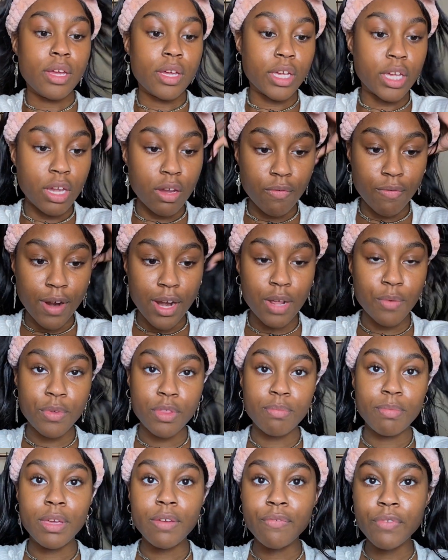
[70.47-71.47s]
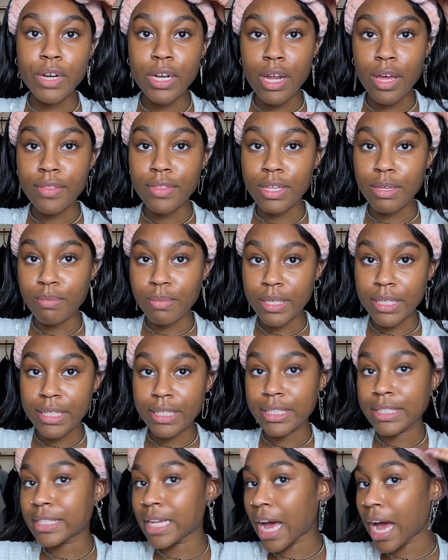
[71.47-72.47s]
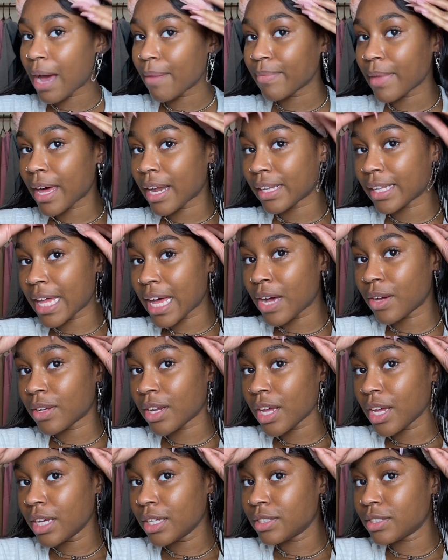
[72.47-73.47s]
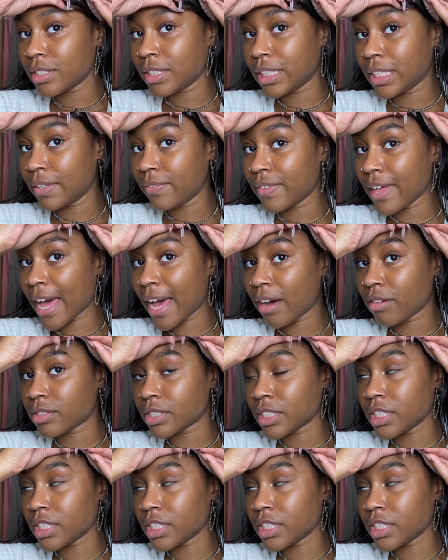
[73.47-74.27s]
Get ready with me for nothing because I'm not allowed to leave the house.